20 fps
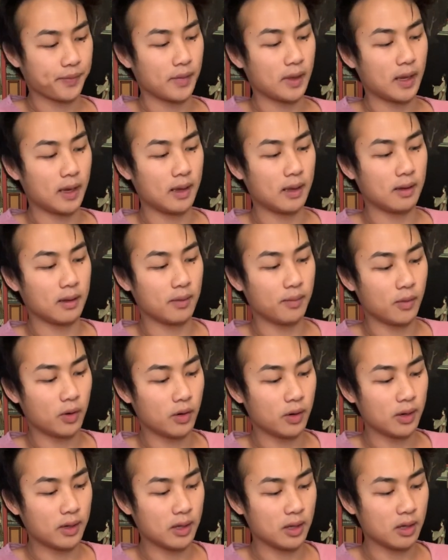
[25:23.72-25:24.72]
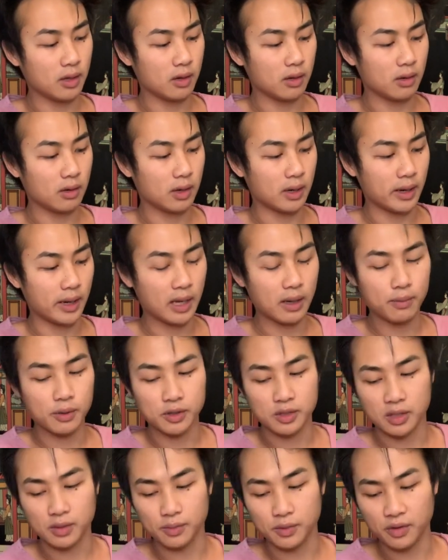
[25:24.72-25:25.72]
And the more that you are able
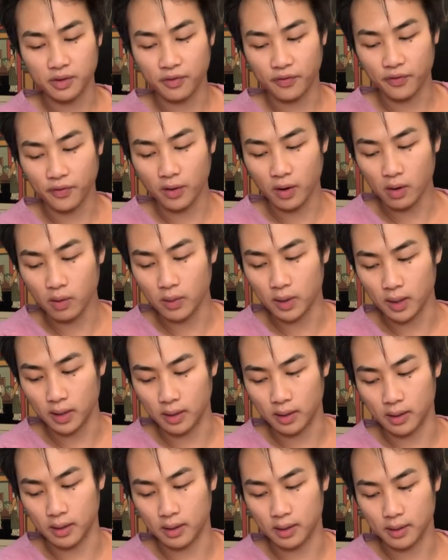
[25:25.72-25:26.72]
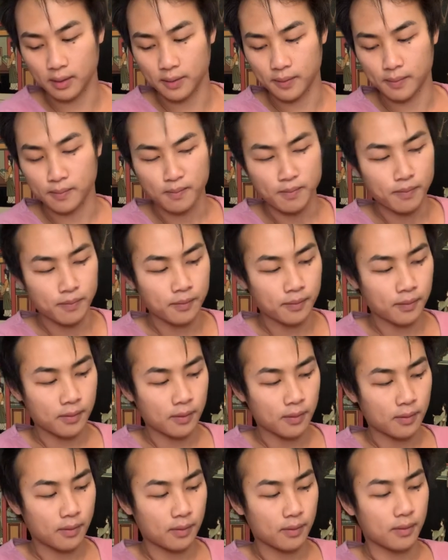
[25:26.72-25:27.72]
to move forward,
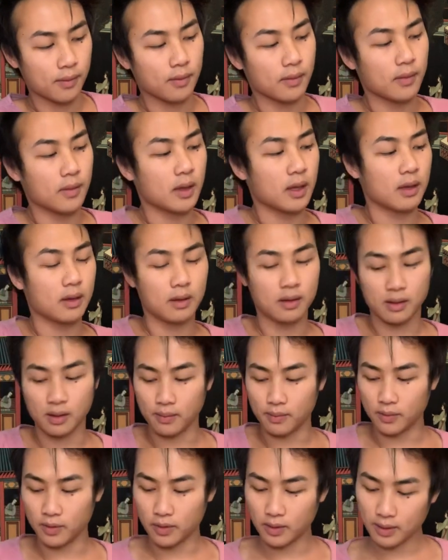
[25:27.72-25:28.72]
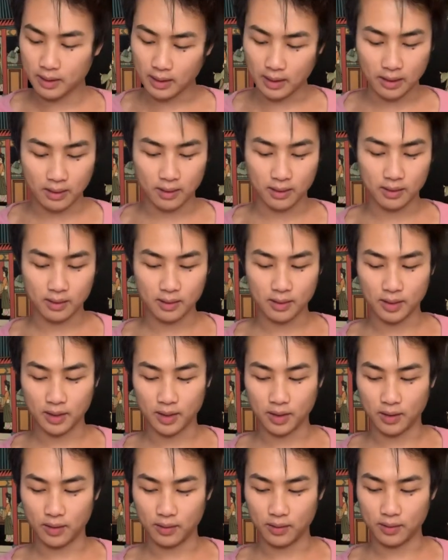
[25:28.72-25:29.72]
the more that, you
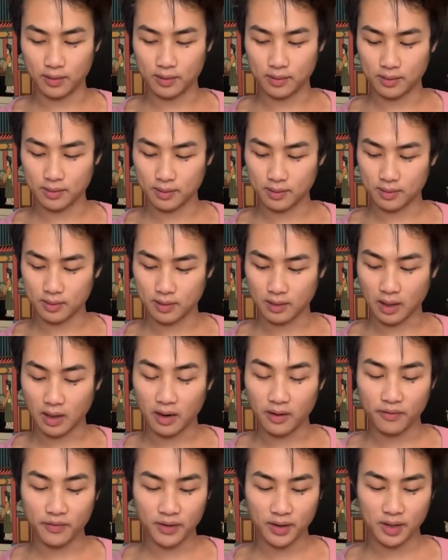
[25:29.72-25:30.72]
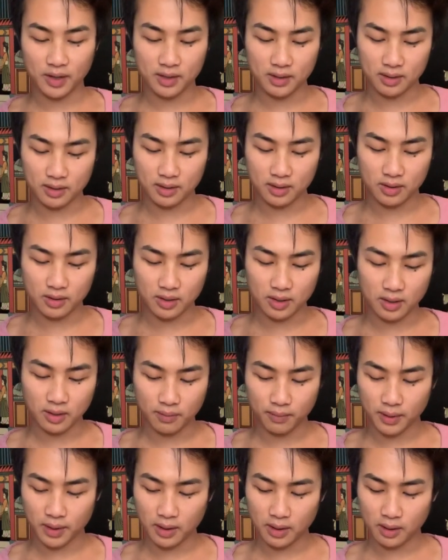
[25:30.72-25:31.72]
know, confident you're gonna
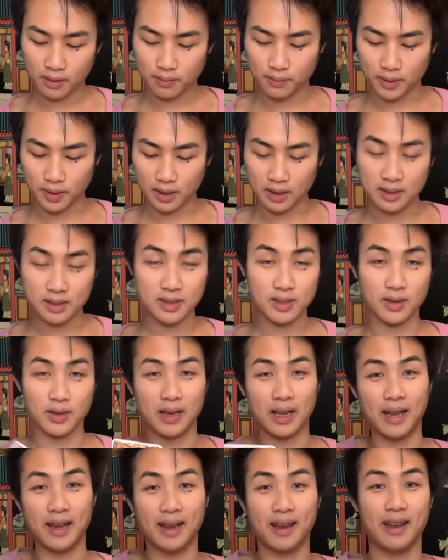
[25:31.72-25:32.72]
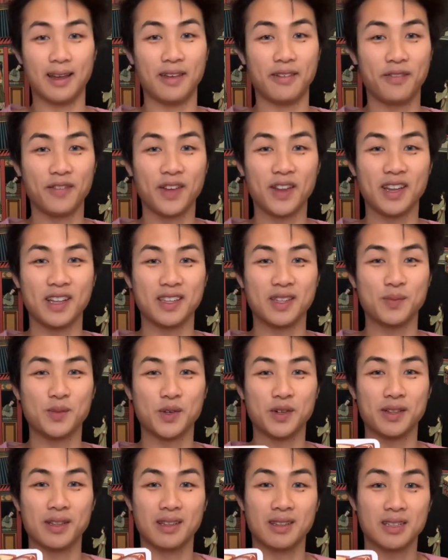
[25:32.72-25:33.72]
be, but also like I feel like the
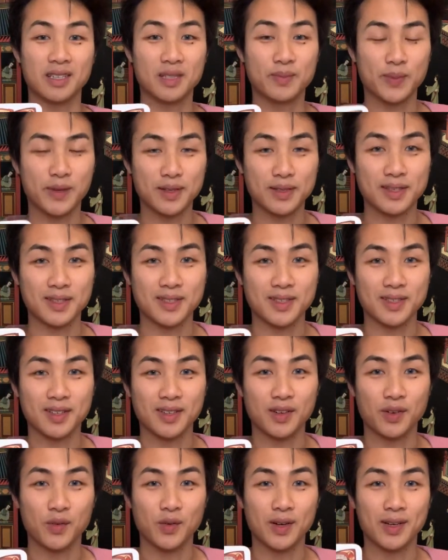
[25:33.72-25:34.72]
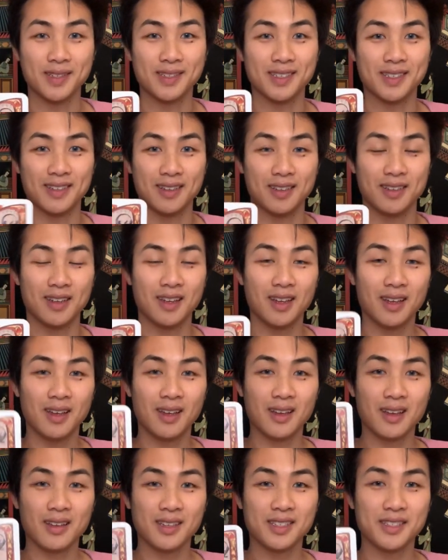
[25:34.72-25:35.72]
more that this person's gonna want
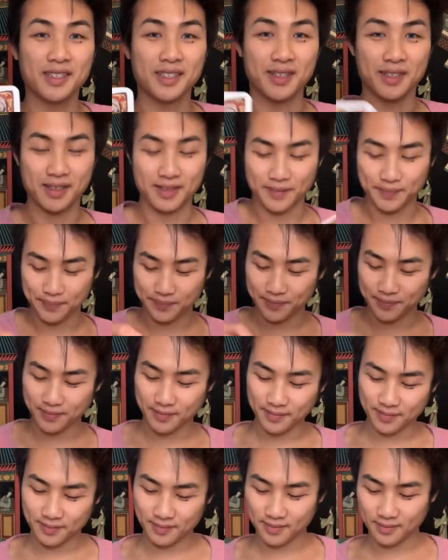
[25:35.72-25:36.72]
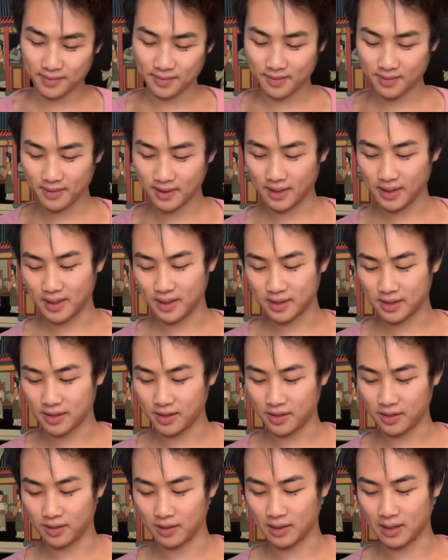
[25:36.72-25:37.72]
to enter
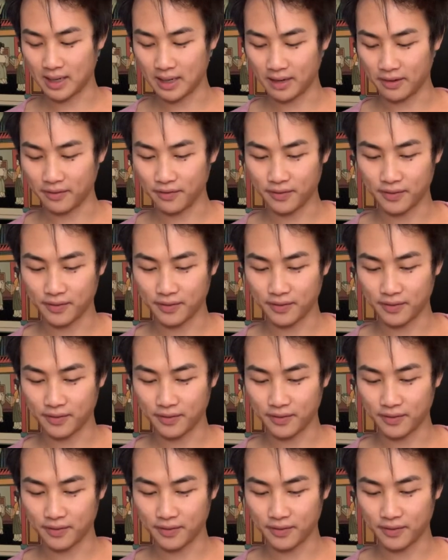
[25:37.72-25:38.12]
your life.